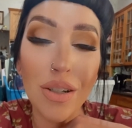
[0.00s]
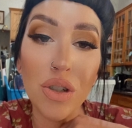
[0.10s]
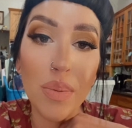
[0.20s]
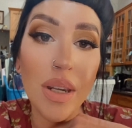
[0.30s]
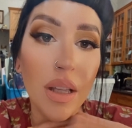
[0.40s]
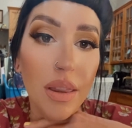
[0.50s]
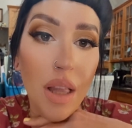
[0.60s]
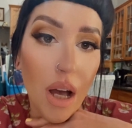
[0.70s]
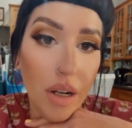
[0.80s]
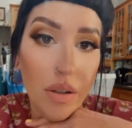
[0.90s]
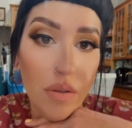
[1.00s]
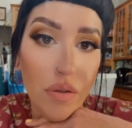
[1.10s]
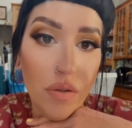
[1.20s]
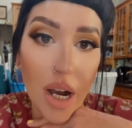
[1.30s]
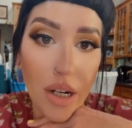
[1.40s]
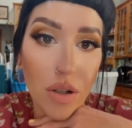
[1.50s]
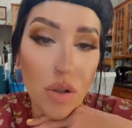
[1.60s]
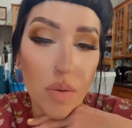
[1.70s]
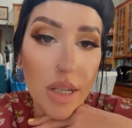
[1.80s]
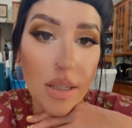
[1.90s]
There's been a lot of
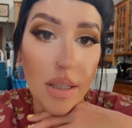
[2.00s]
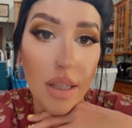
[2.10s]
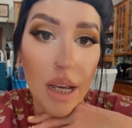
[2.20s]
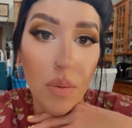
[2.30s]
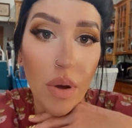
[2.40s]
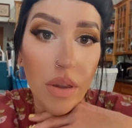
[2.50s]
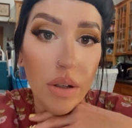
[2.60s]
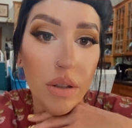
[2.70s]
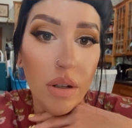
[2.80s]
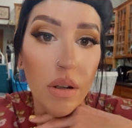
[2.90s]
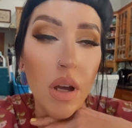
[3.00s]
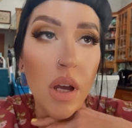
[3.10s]
fires recently, whether they're